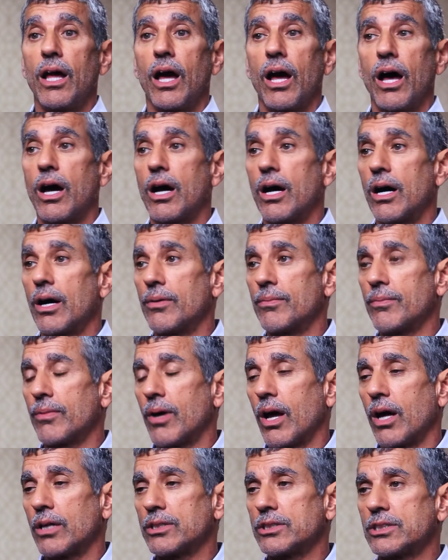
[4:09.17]
uh,
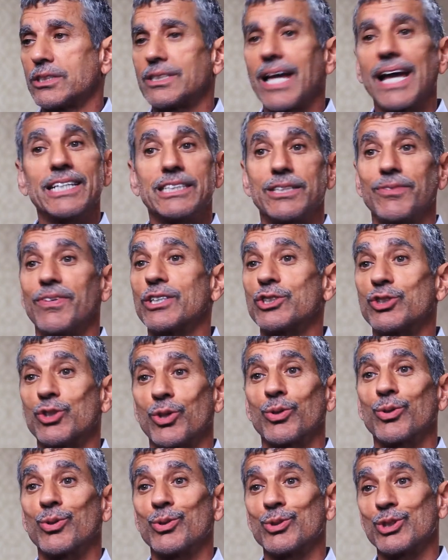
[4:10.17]
scientific
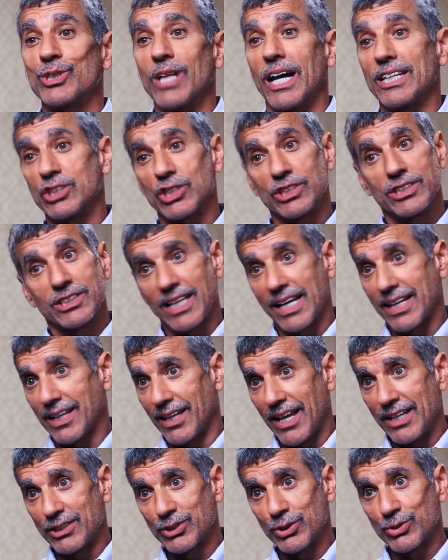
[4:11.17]
journals, not just
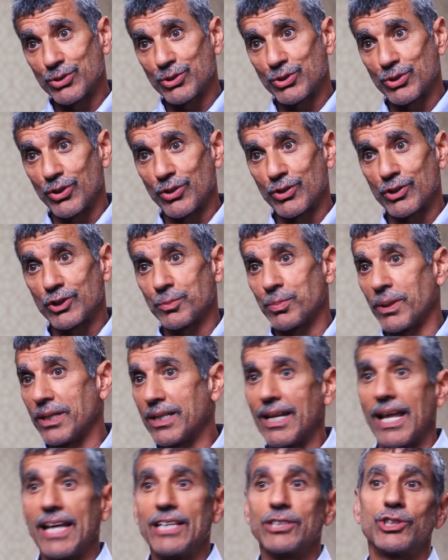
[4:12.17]
psychological journals, but
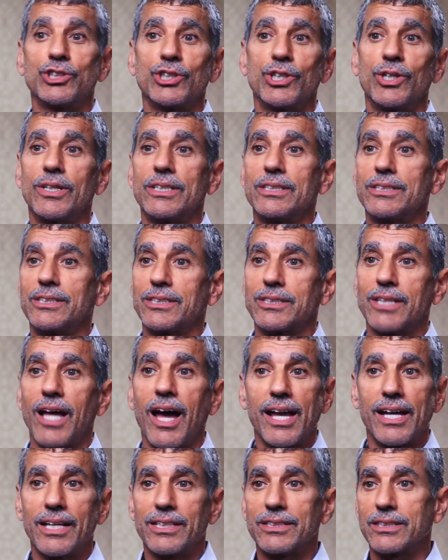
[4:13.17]
Nature and
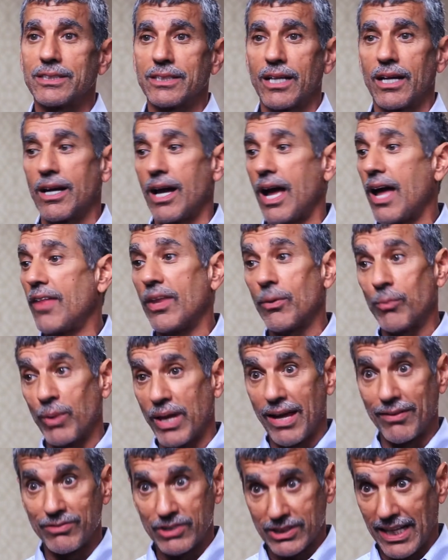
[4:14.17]
Science. Uh, and then we
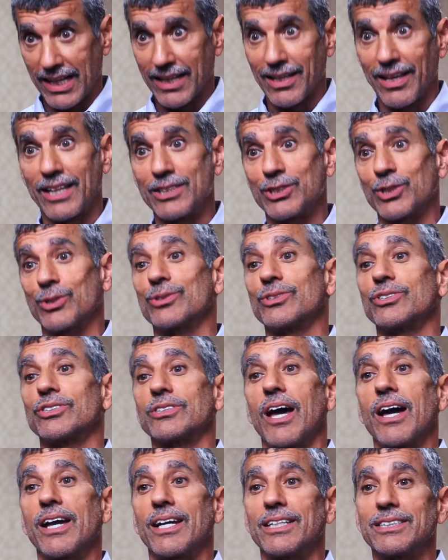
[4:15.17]
have psychological
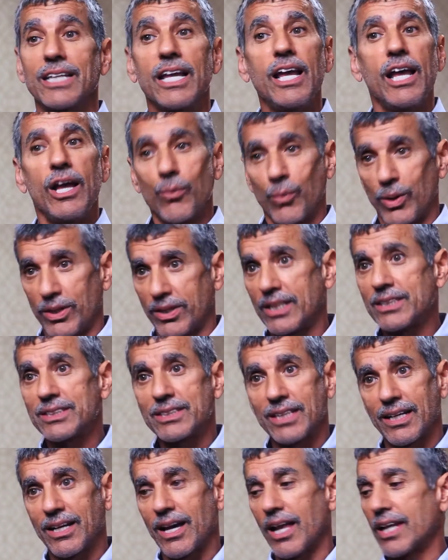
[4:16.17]
science within
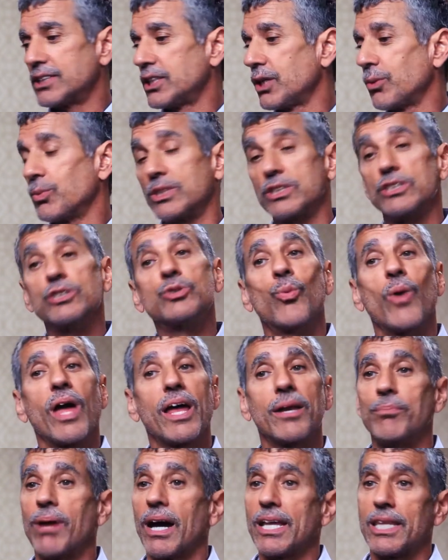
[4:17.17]
psychology, which is
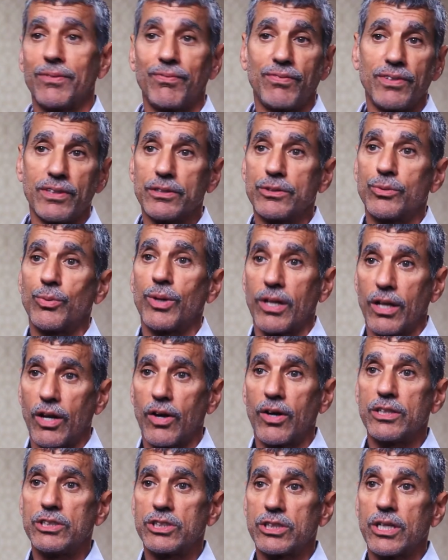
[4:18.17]
read by the field writ
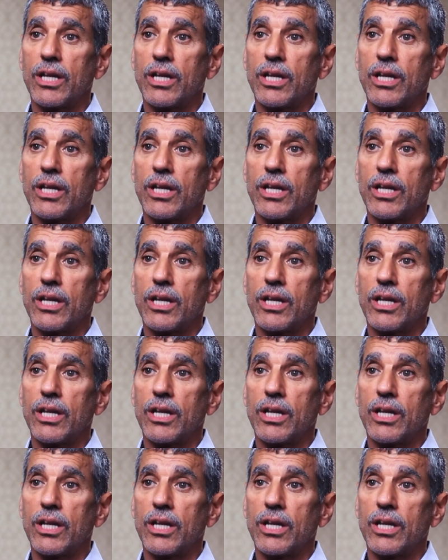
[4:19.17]
large.